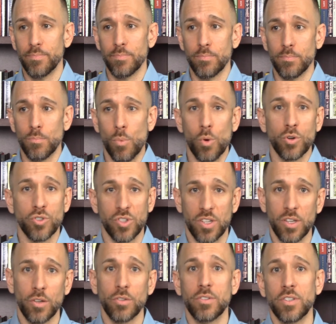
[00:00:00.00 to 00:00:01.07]
more
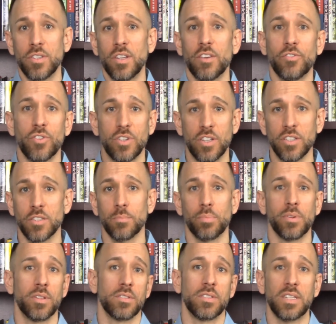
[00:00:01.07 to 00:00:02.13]
skilled in different
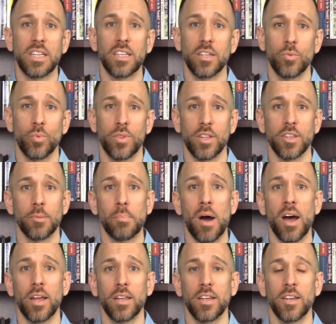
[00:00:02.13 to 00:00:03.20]
disciplines needed within the
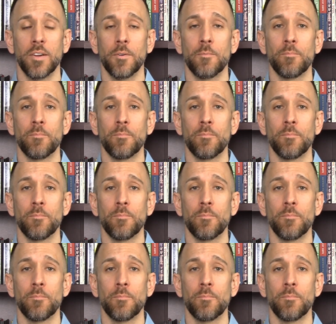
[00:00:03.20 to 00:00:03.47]
body.